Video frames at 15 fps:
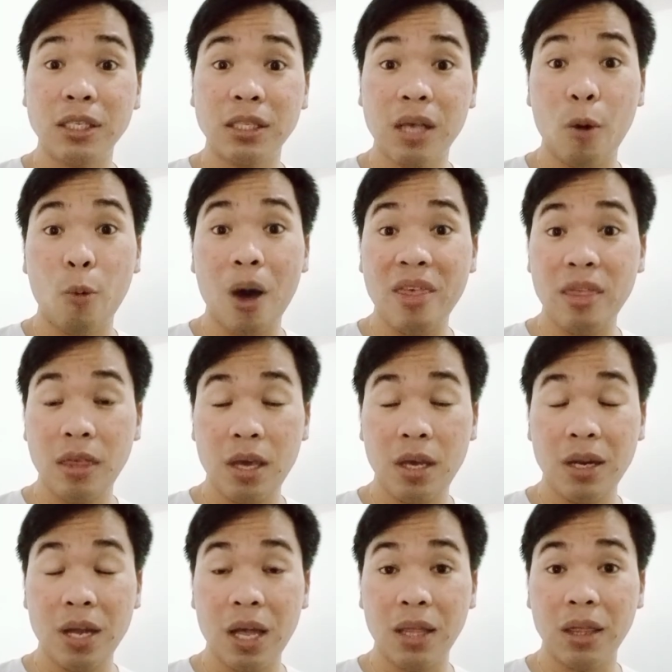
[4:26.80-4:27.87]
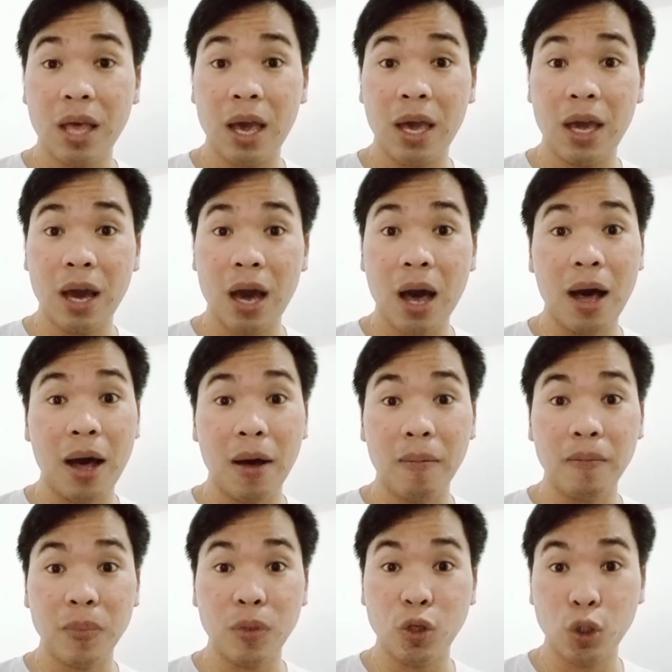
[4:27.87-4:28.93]
one thing that I
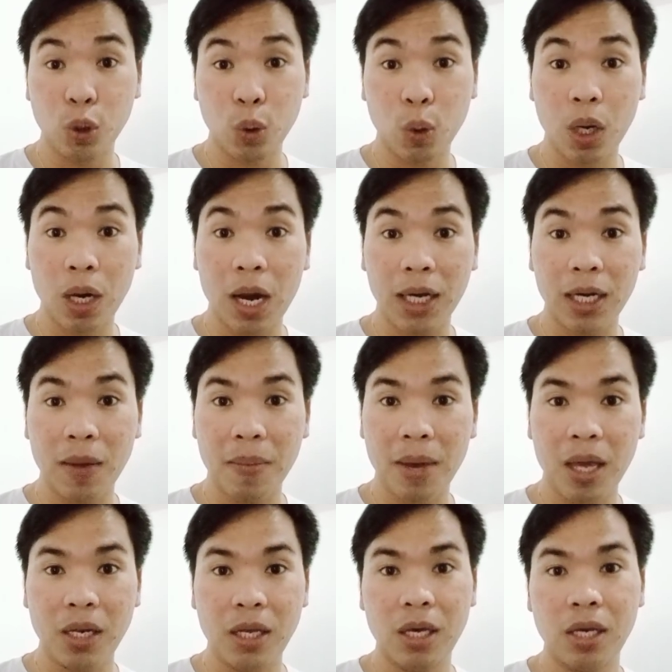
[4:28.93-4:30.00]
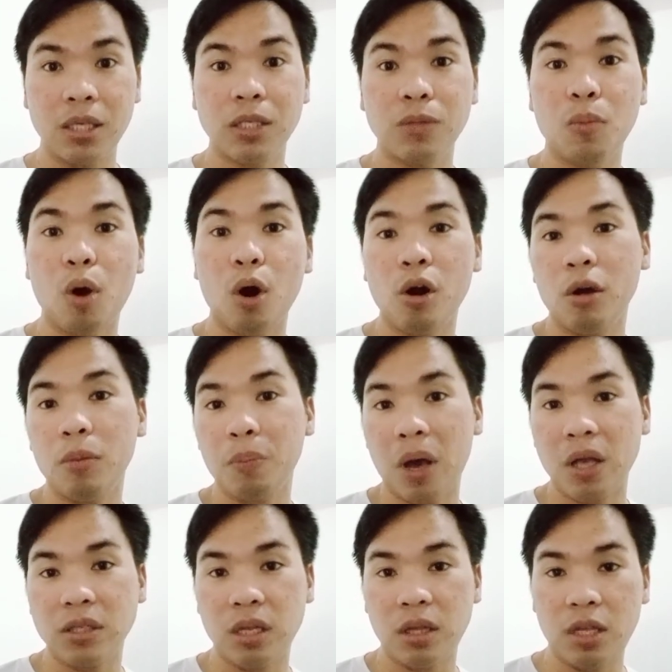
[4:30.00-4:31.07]
am sure lang naman is more on
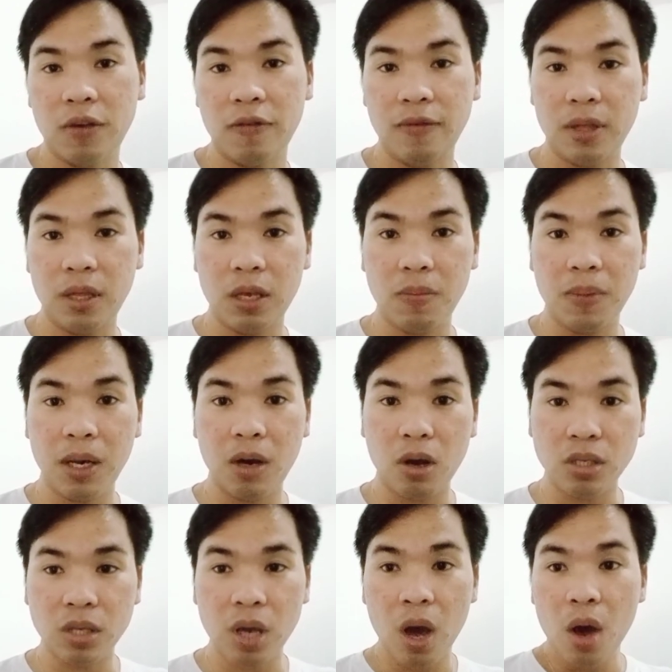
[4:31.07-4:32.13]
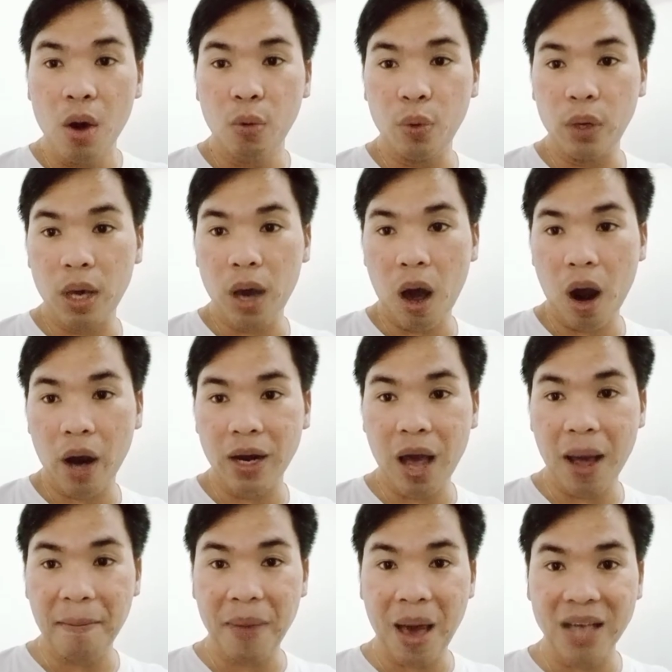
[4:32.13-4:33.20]
positivity, because we are the
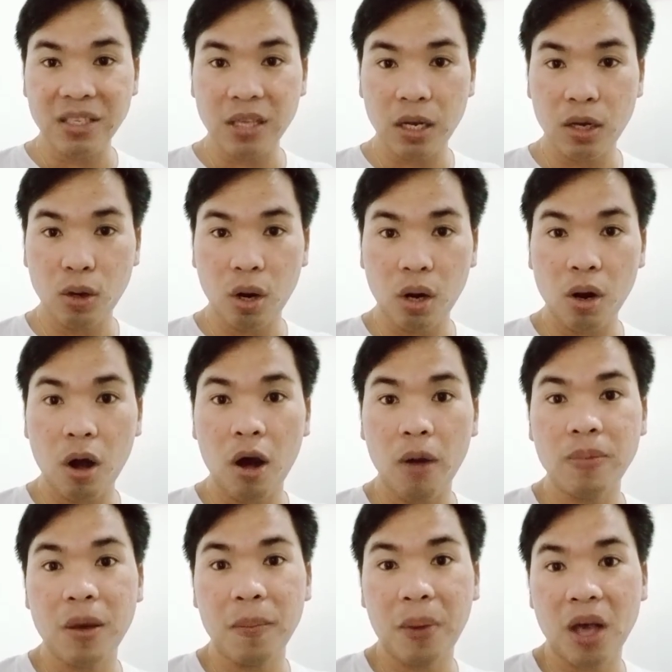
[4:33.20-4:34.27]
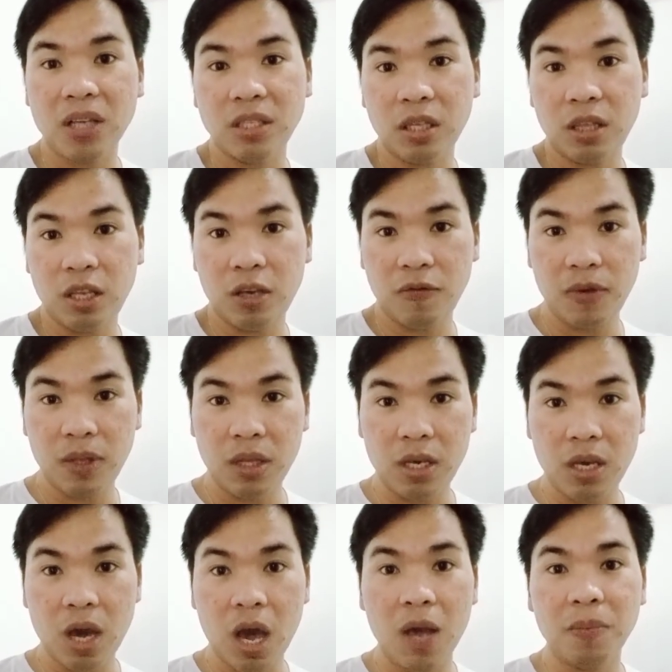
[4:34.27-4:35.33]
ambassador of the
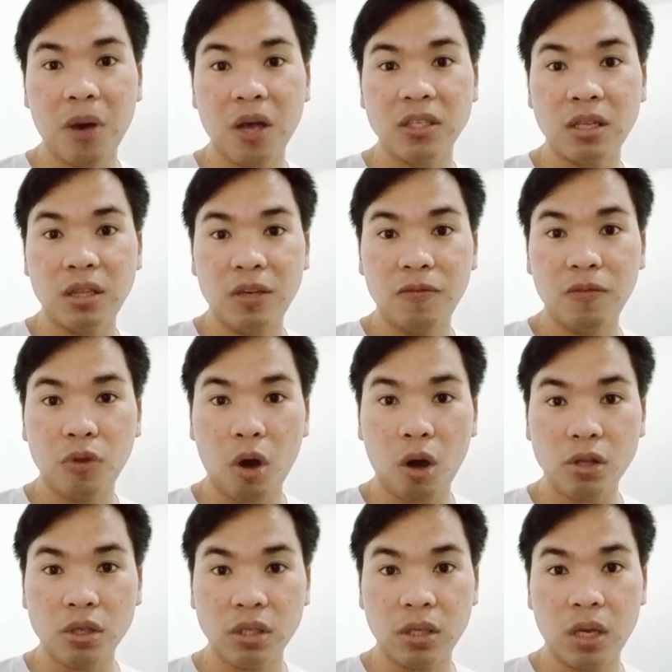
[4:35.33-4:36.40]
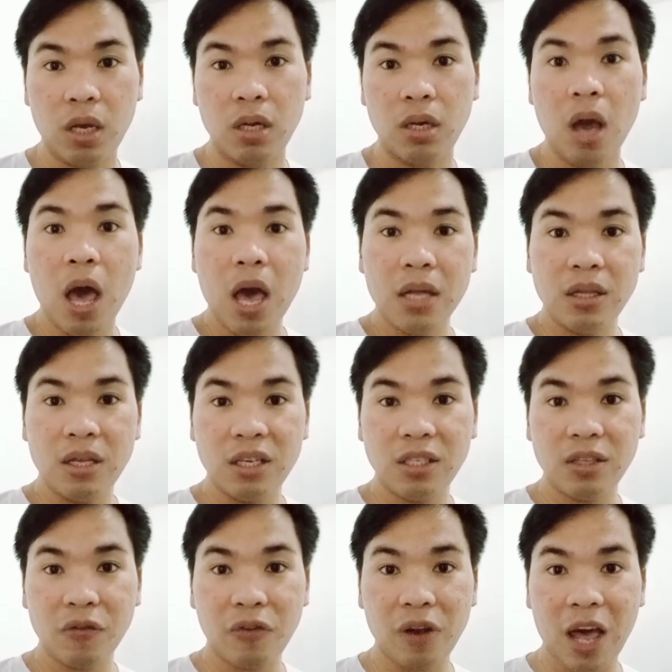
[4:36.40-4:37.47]
positivity and positive thoughts in
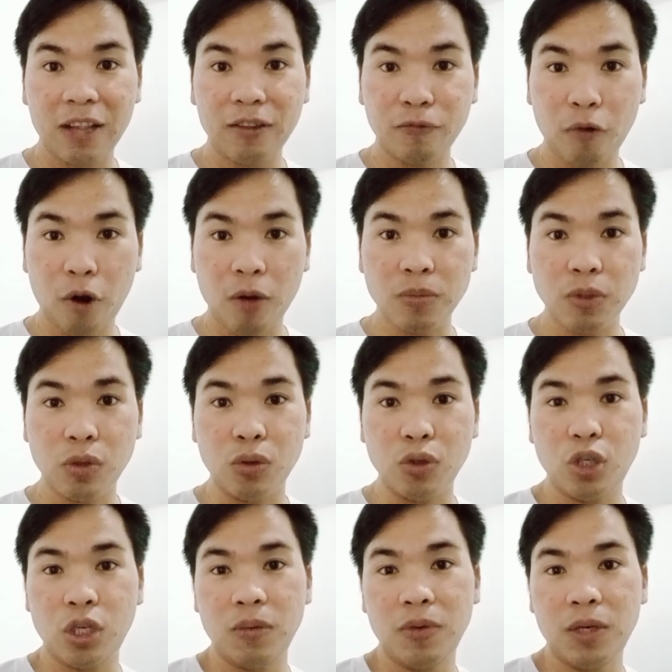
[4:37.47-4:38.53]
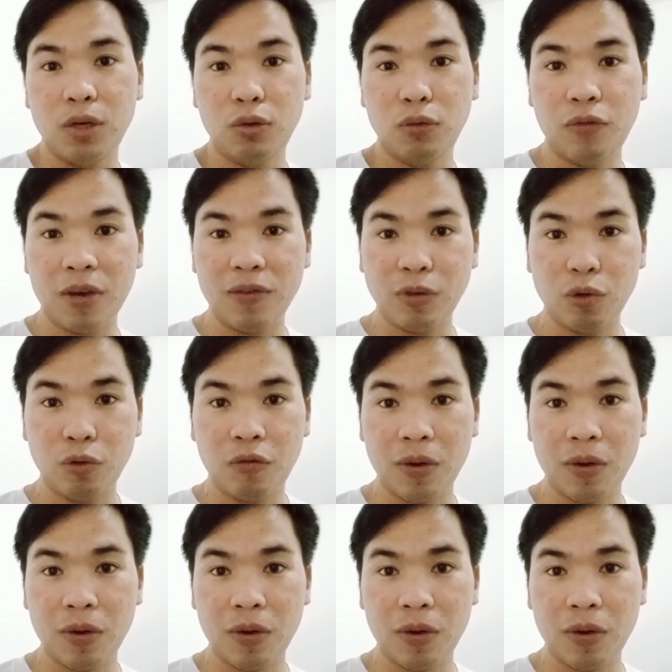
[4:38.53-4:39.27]
this platform. So GV, good vibes